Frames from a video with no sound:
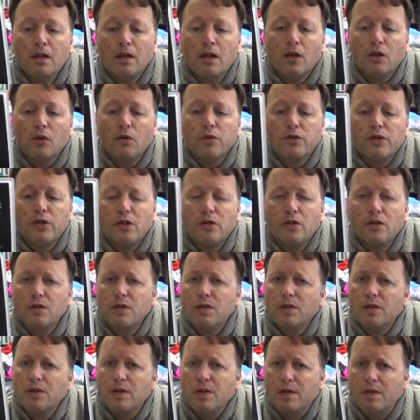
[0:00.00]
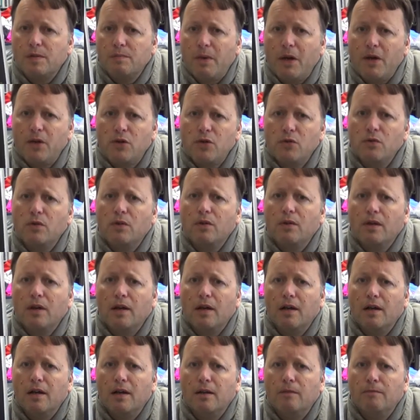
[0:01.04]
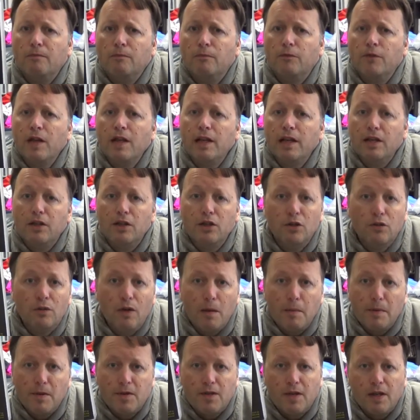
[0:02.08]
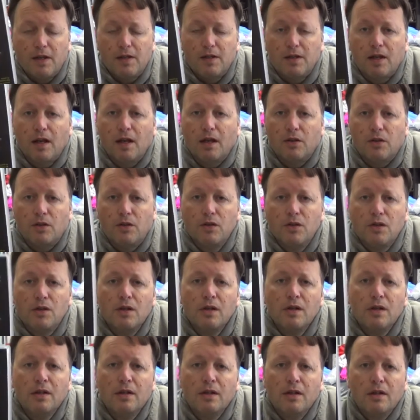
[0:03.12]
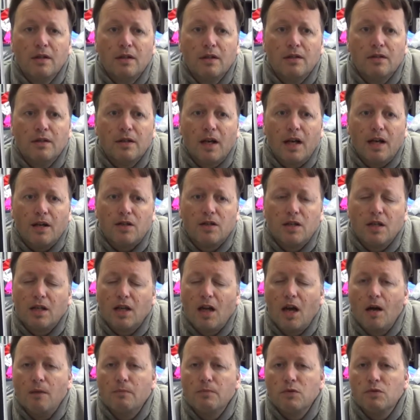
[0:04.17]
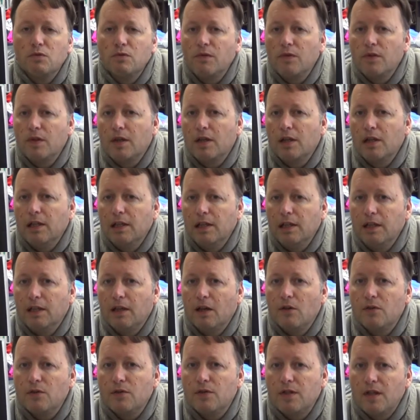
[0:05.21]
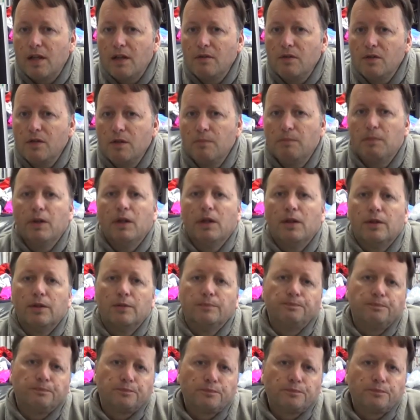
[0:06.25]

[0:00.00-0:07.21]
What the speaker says: It also uses a special, fairly new MSX cartridge that actually comes with the Coleco sound chip in it.